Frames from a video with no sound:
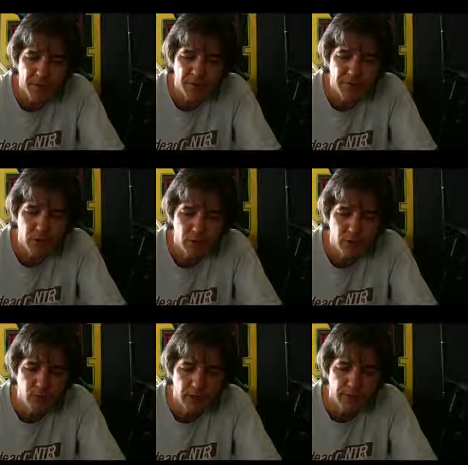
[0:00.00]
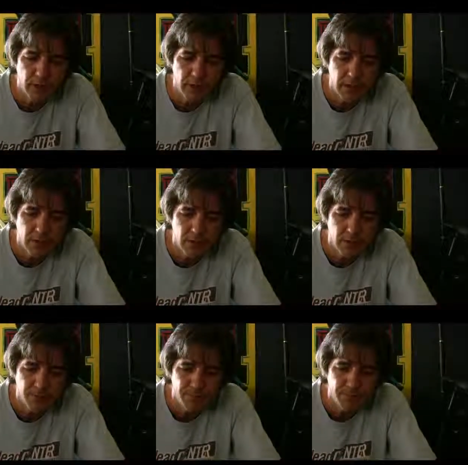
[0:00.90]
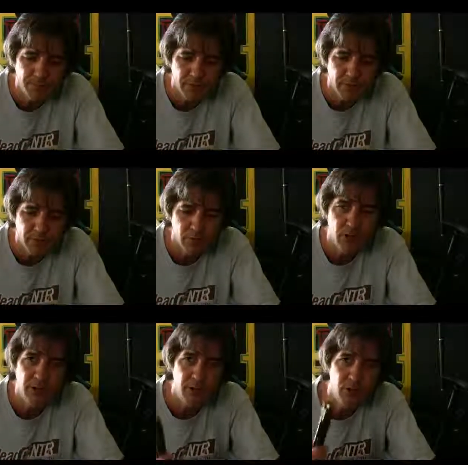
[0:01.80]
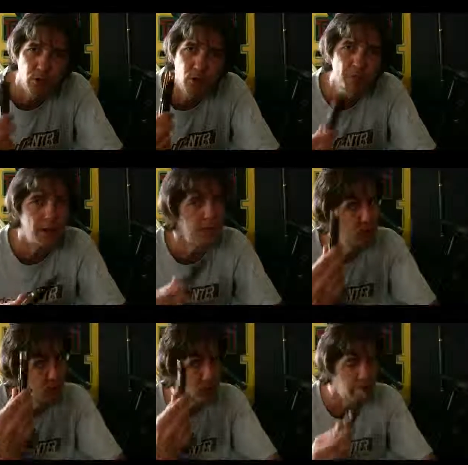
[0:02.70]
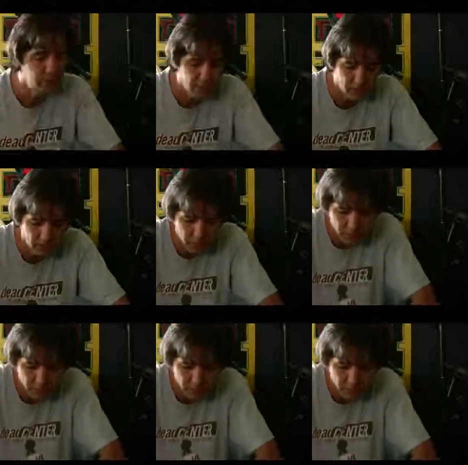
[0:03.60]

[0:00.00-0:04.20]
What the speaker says: food and whatever I need to. Really cool, man. I appreciate that a lot,